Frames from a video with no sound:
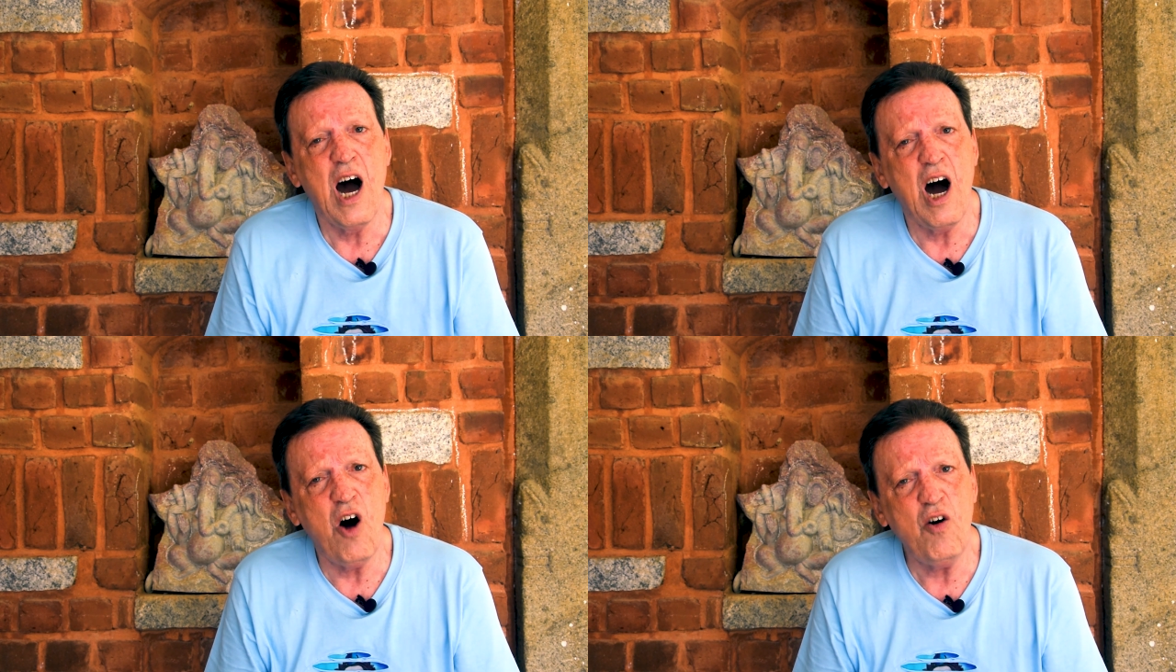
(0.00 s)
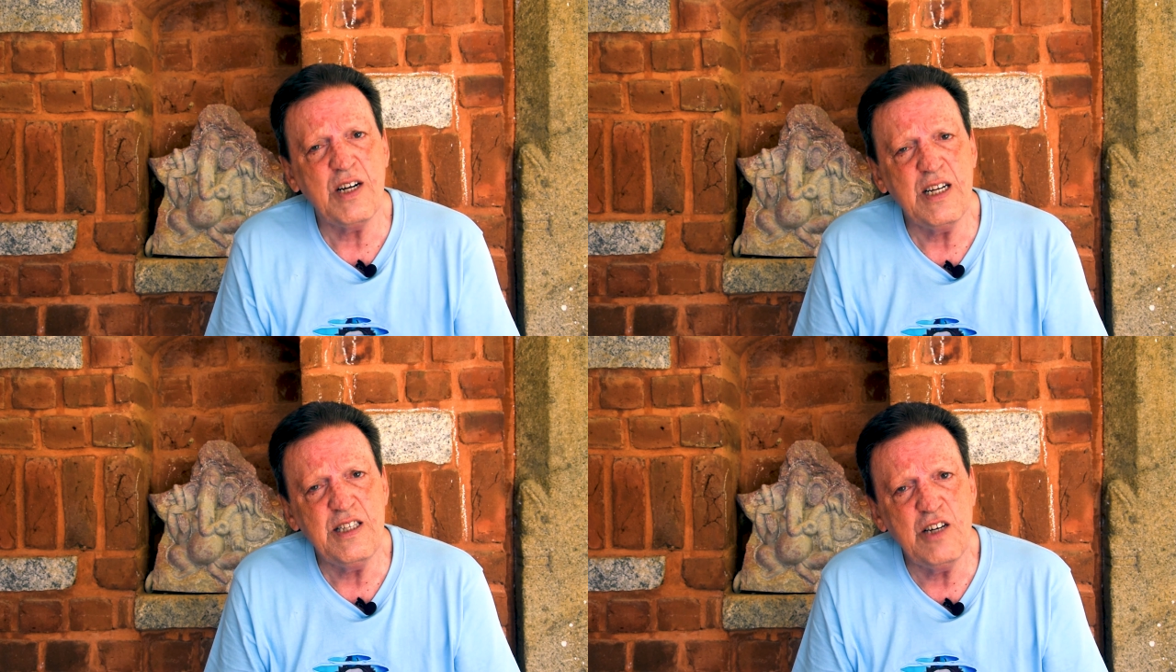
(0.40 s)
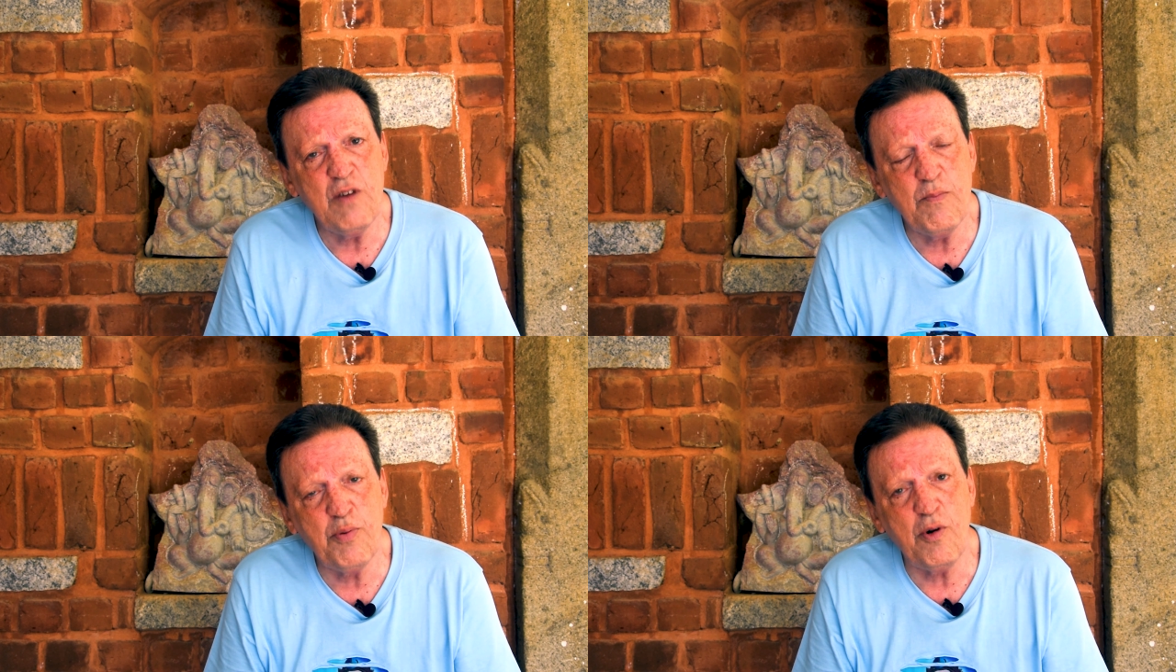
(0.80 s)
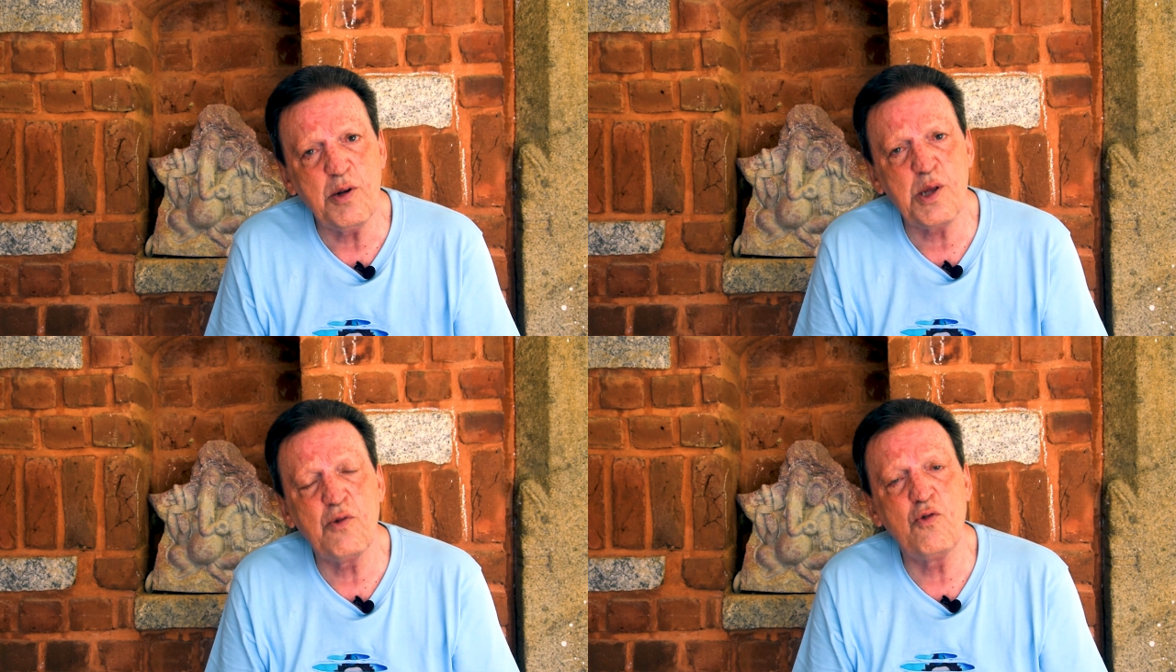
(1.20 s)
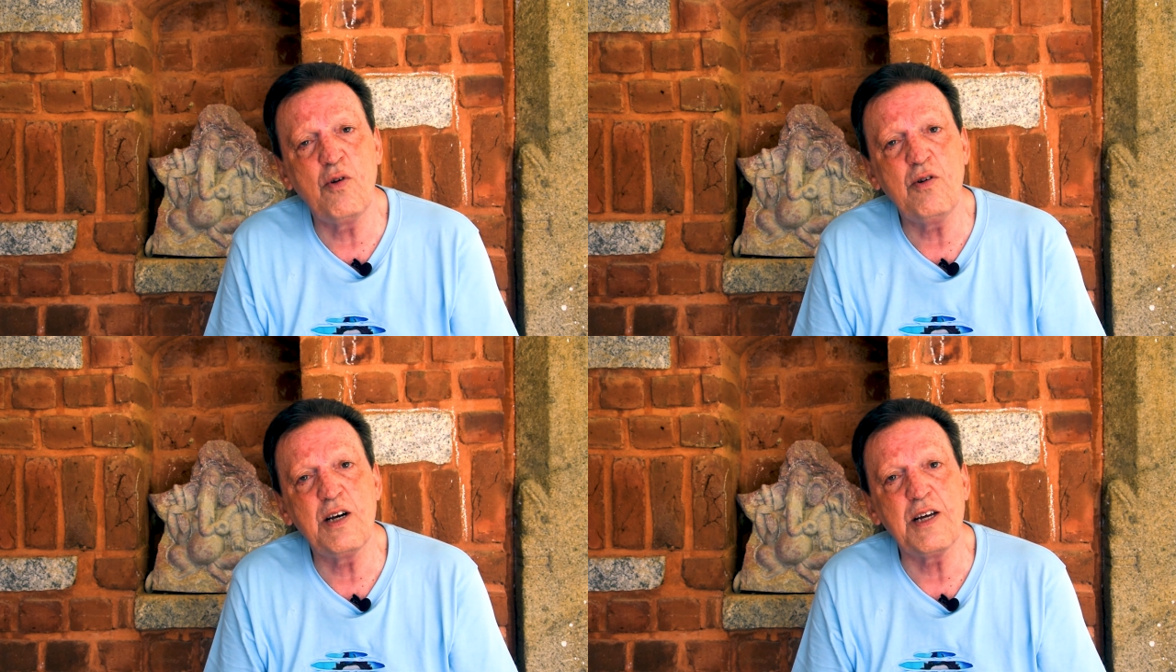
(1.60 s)
How can they report so
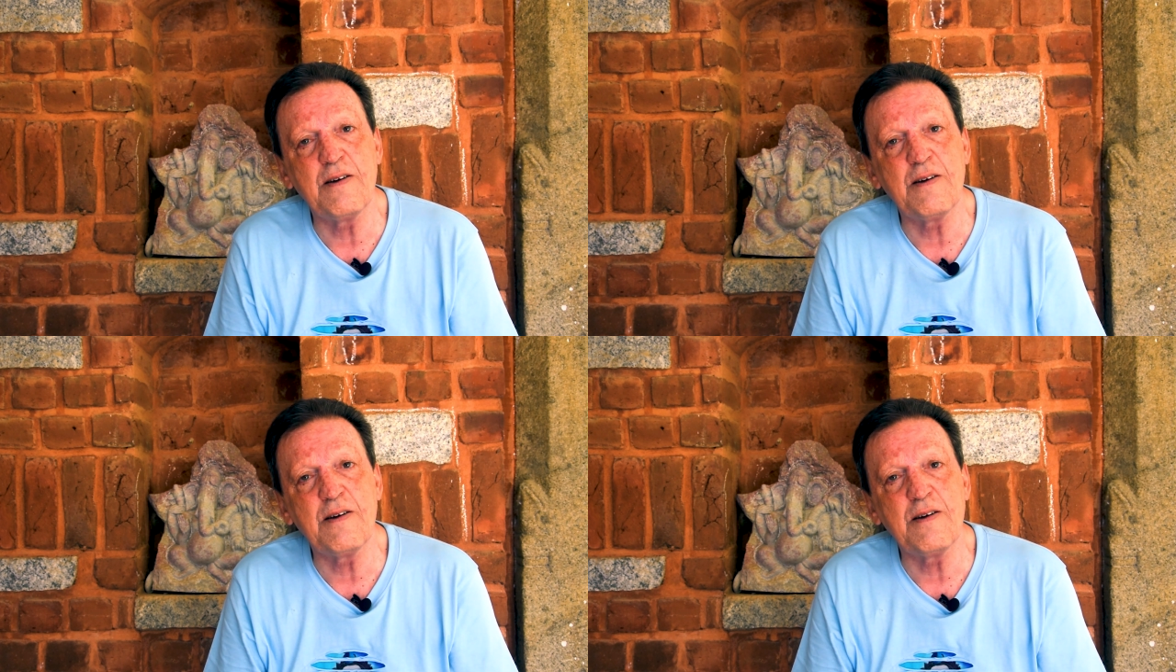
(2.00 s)
wrongly?